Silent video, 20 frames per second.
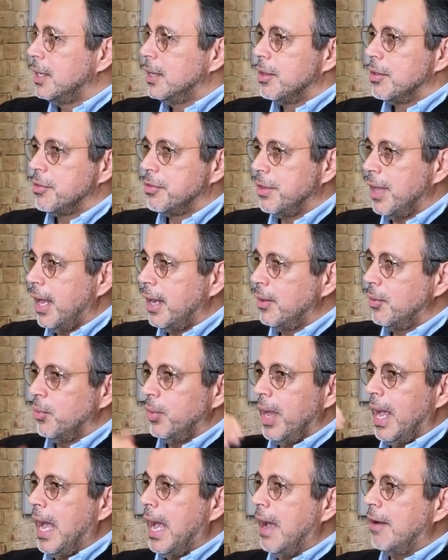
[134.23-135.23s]
Then
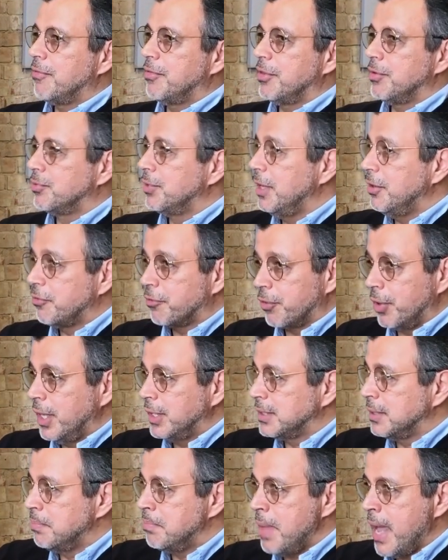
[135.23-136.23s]
we have the
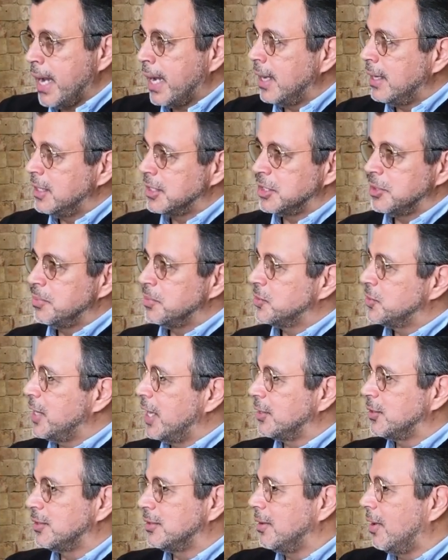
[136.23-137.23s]
rephrasing mechanisms
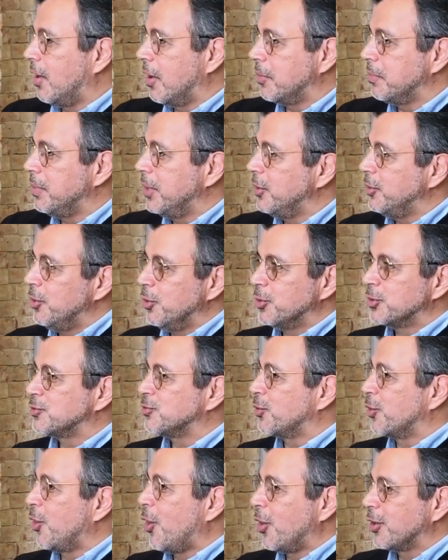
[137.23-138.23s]
that are being used
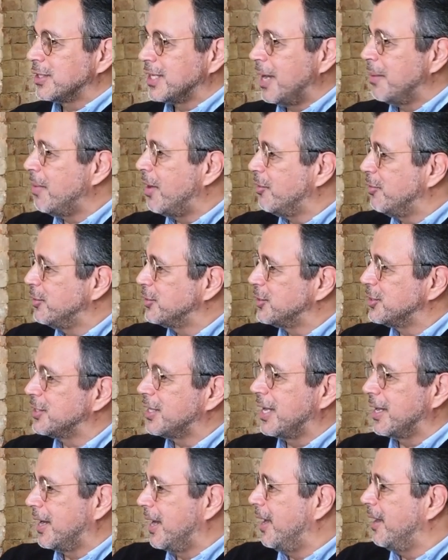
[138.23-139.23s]
for a long time. And this is,
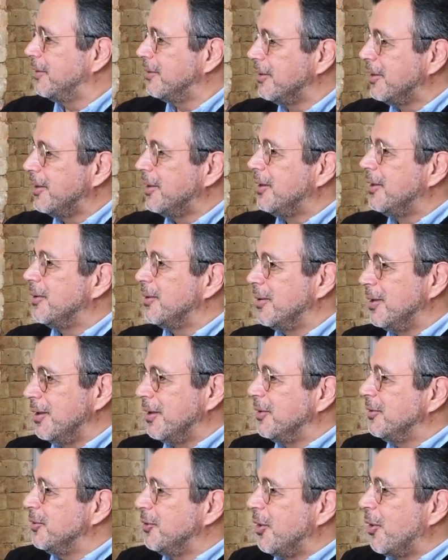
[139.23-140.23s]
again,
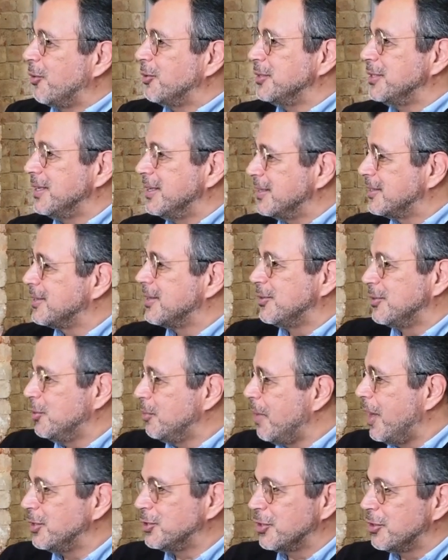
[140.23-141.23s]
Dean, so you
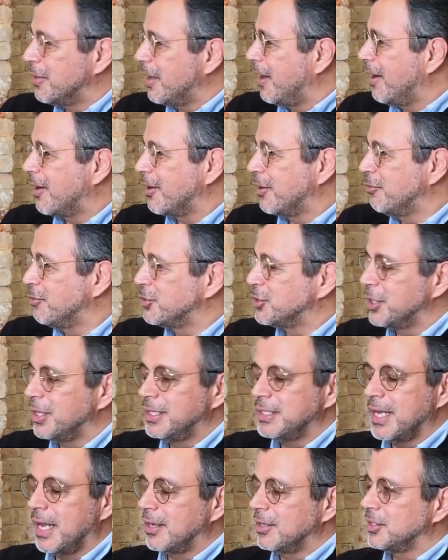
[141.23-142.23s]
mentioned that artificial
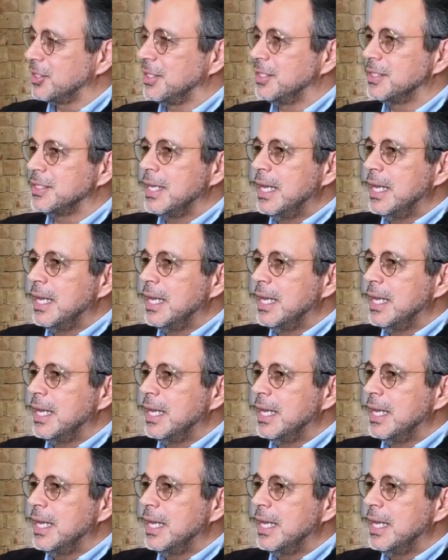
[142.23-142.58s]
intelligence.